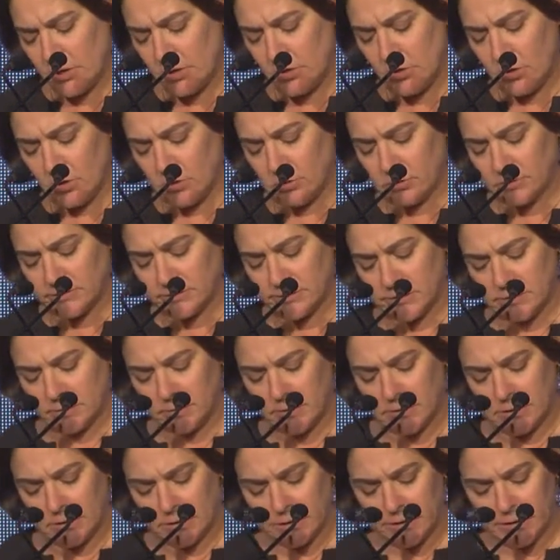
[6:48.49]
goals in the
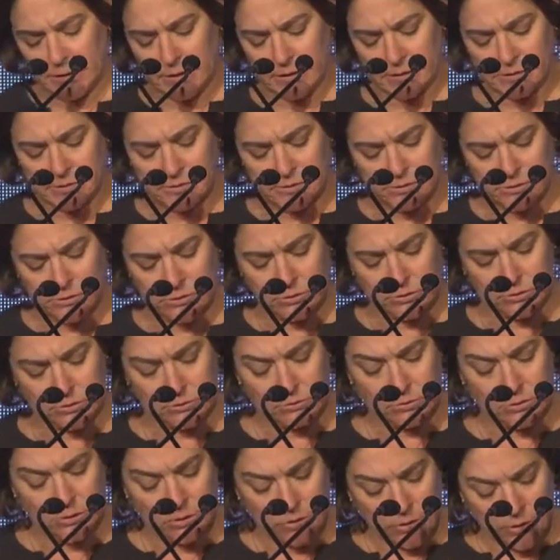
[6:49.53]
Middle East,
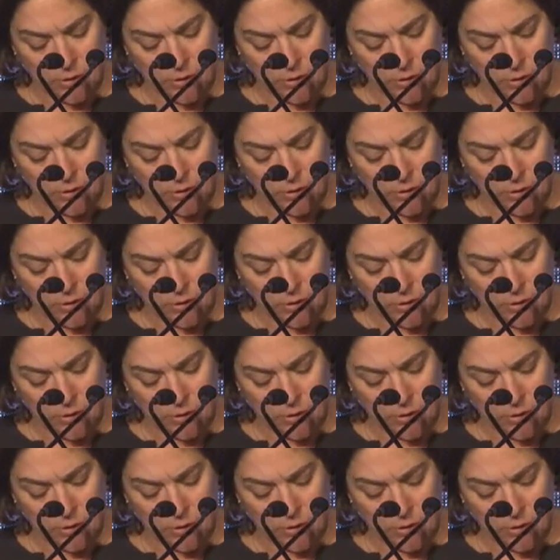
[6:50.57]
to